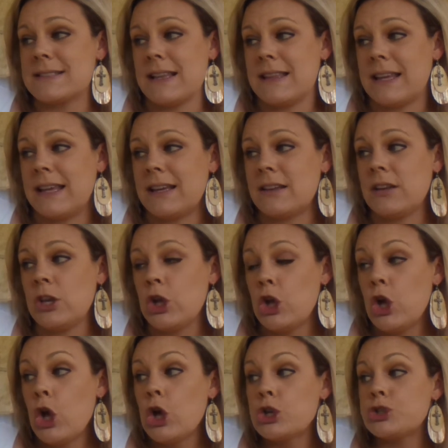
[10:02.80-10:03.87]
said the kitten.
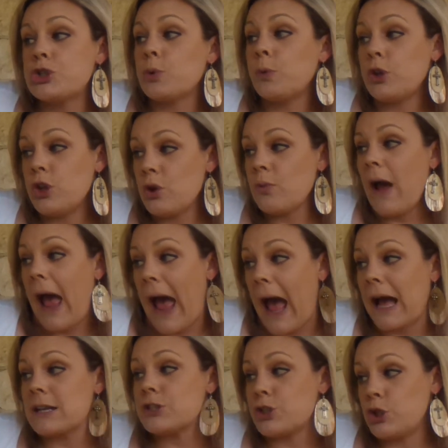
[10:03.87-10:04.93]
So when you
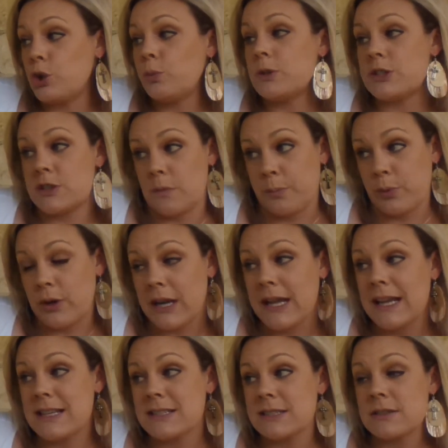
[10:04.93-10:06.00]
asked who was the
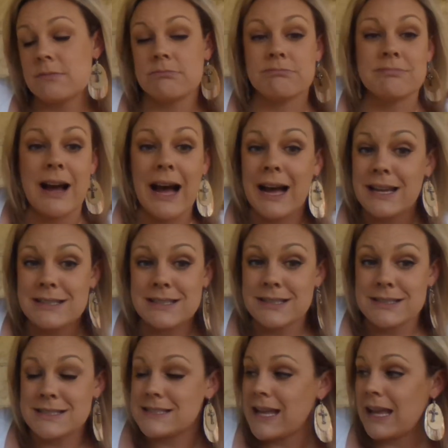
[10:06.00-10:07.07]
prettiest, I
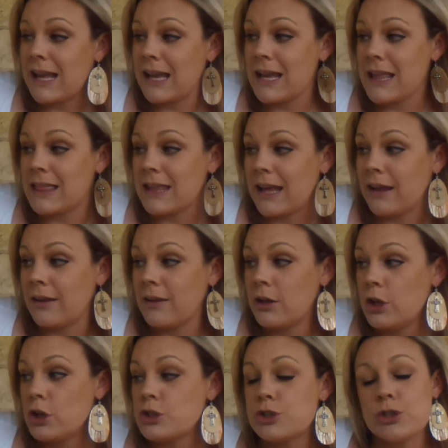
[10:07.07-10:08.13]
didn't say anything.
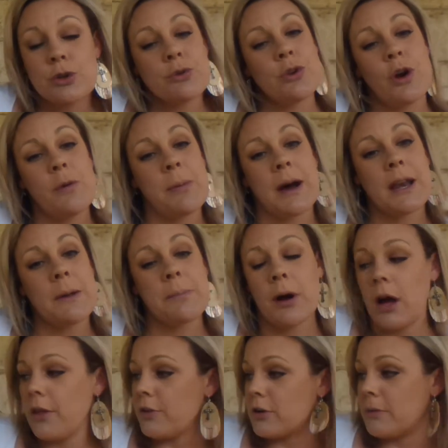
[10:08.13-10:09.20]
So nobody
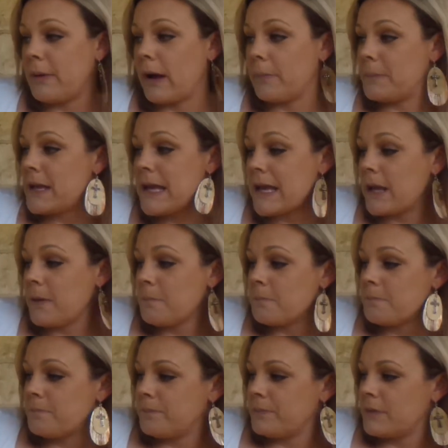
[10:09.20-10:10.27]
bothered about me.
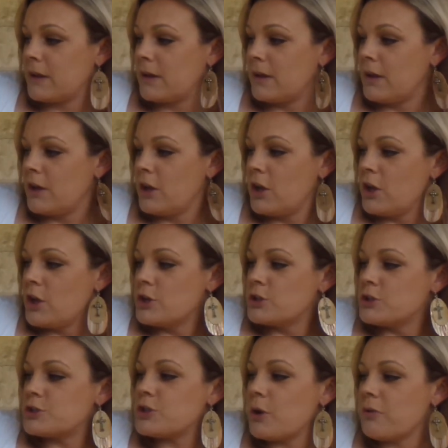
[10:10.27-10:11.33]

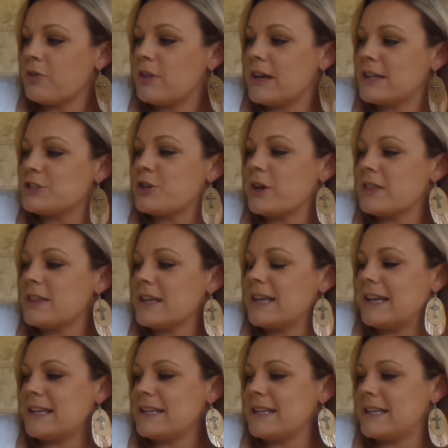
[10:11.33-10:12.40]
So they took the
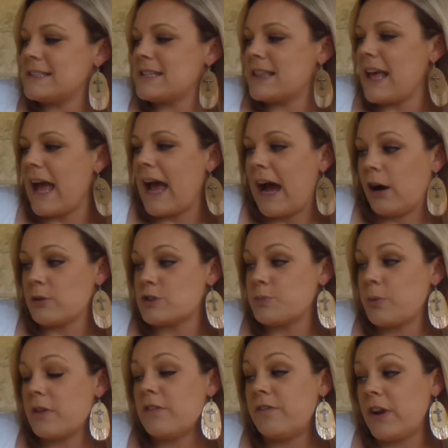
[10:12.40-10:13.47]
kitten into the house
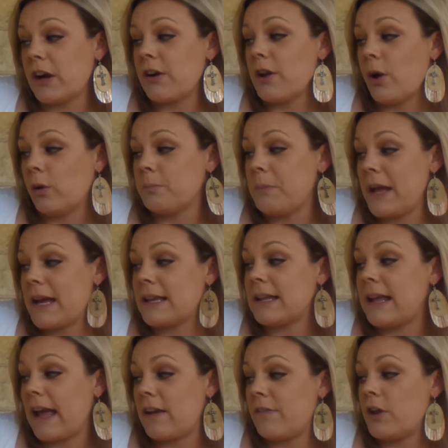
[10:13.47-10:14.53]
where the very old man
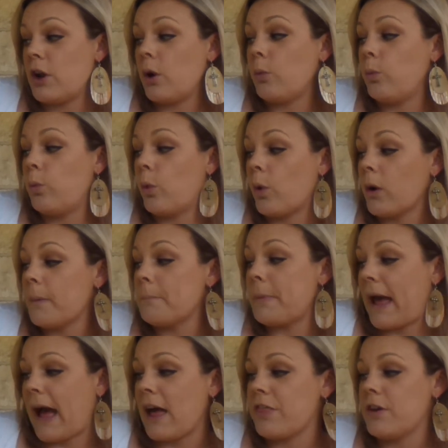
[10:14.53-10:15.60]
gave it a warm
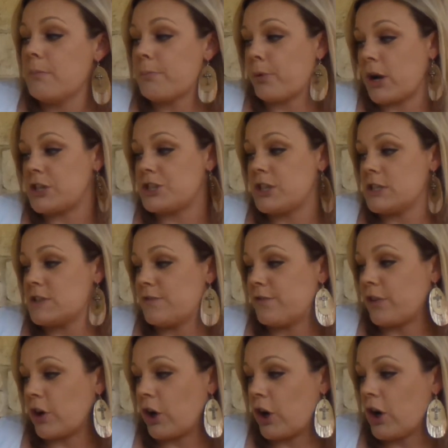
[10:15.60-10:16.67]
bath and brushed its
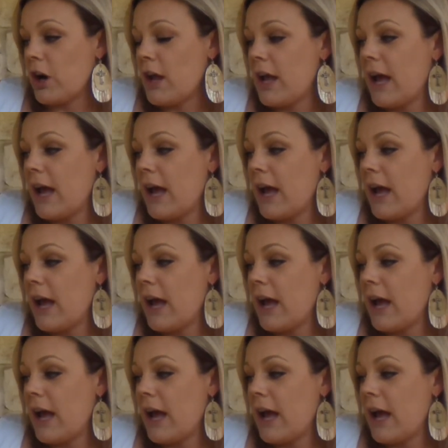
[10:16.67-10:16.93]
fur